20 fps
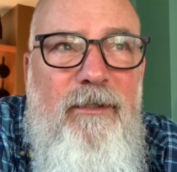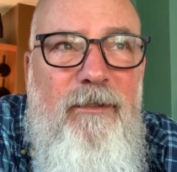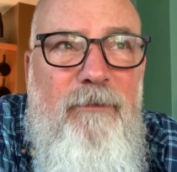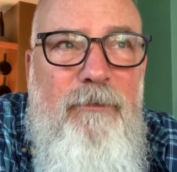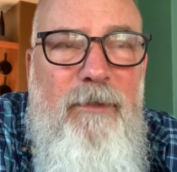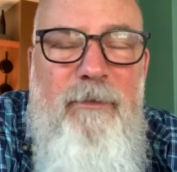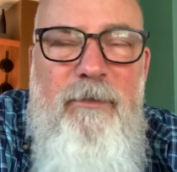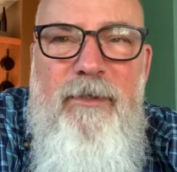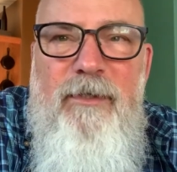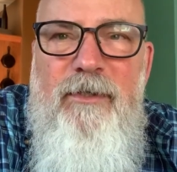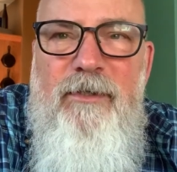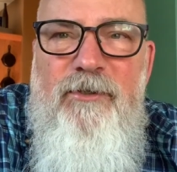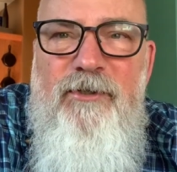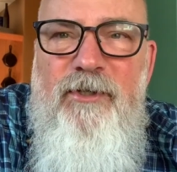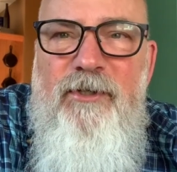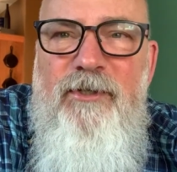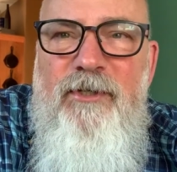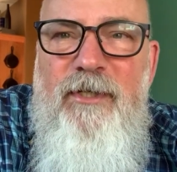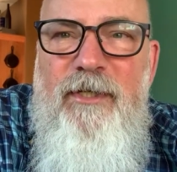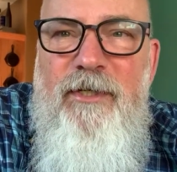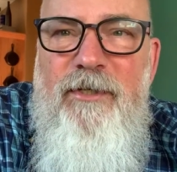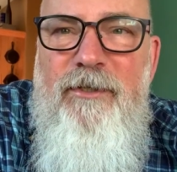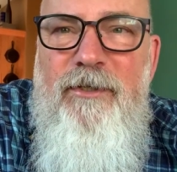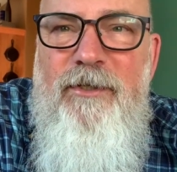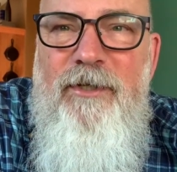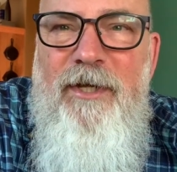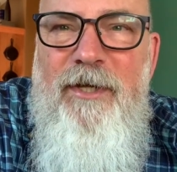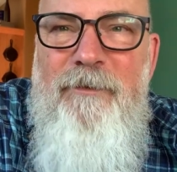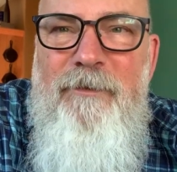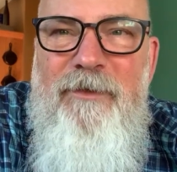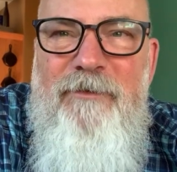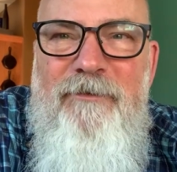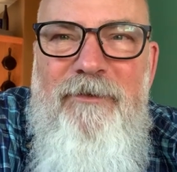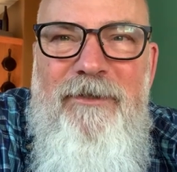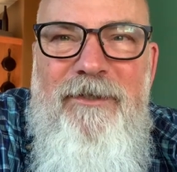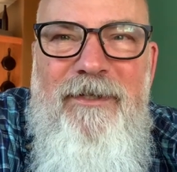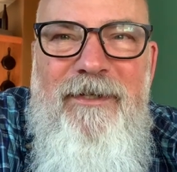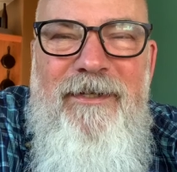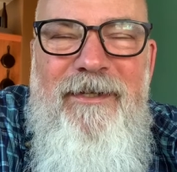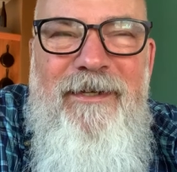maybe 16 at the time
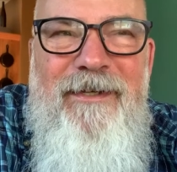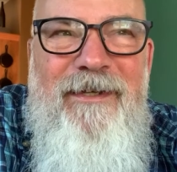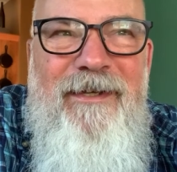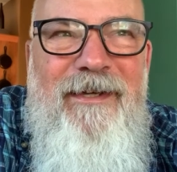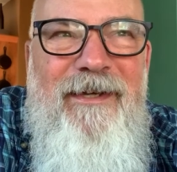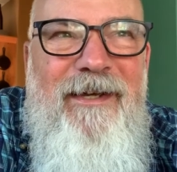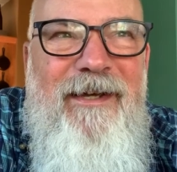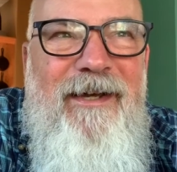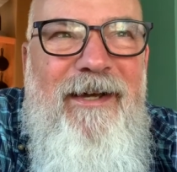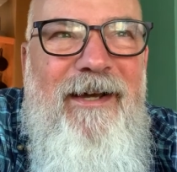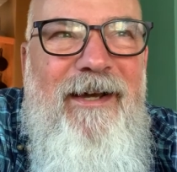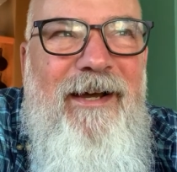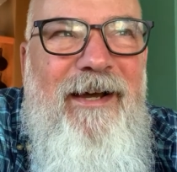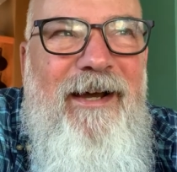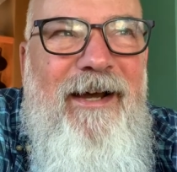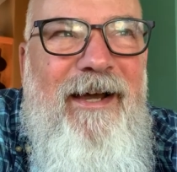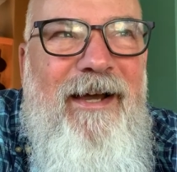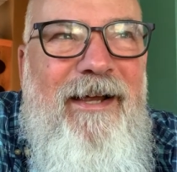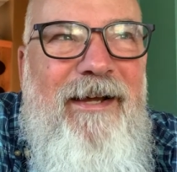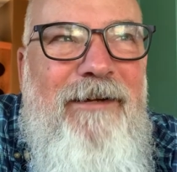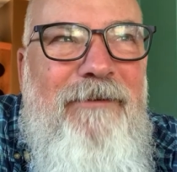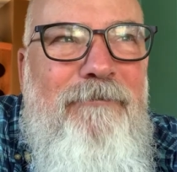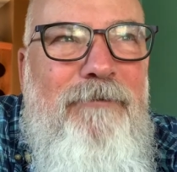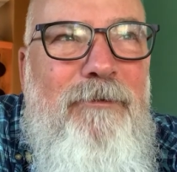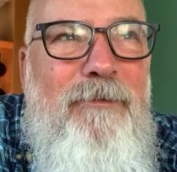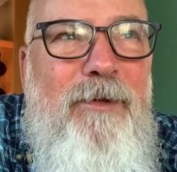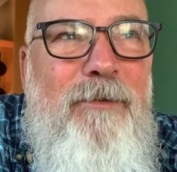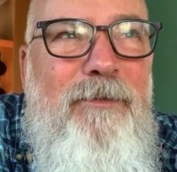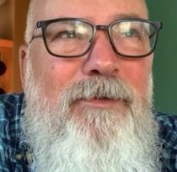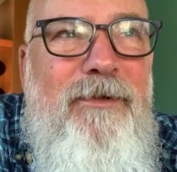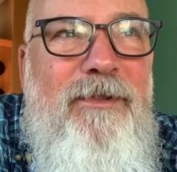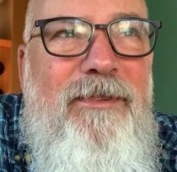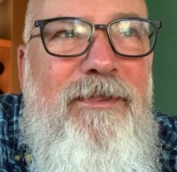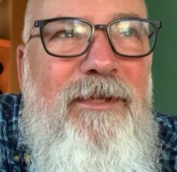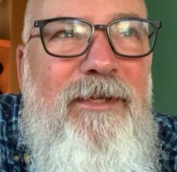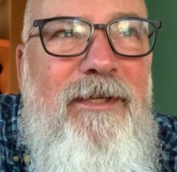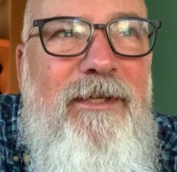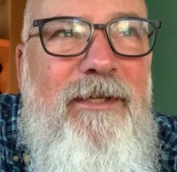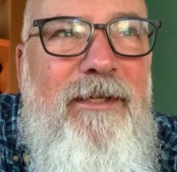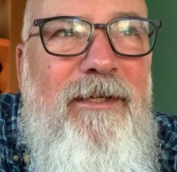even, I remember
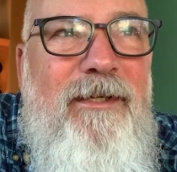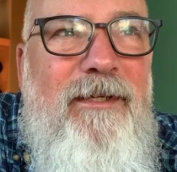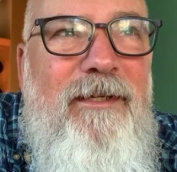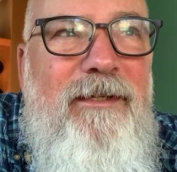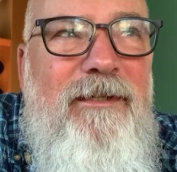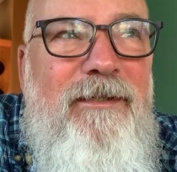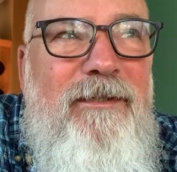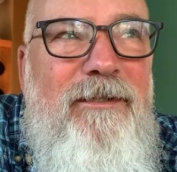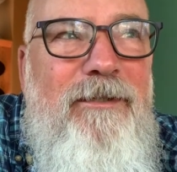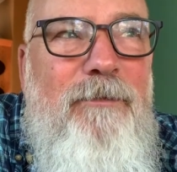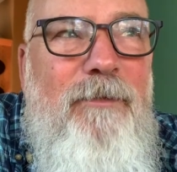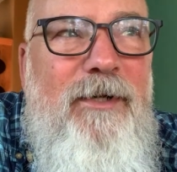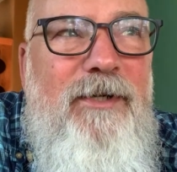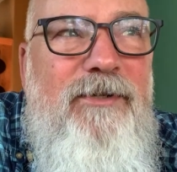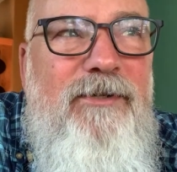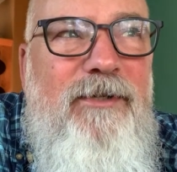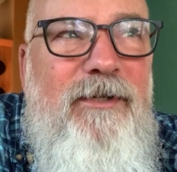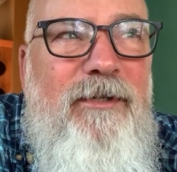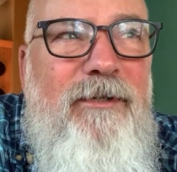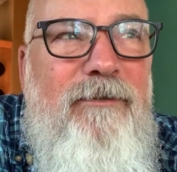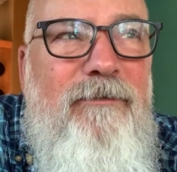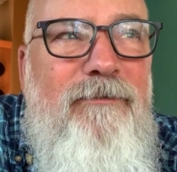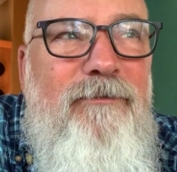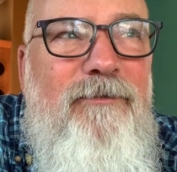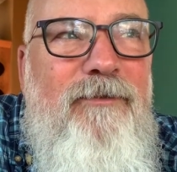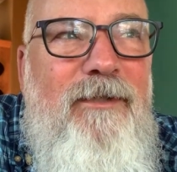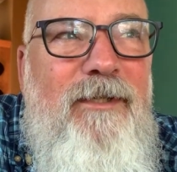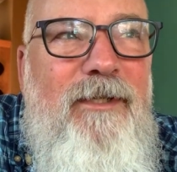thinking to myself,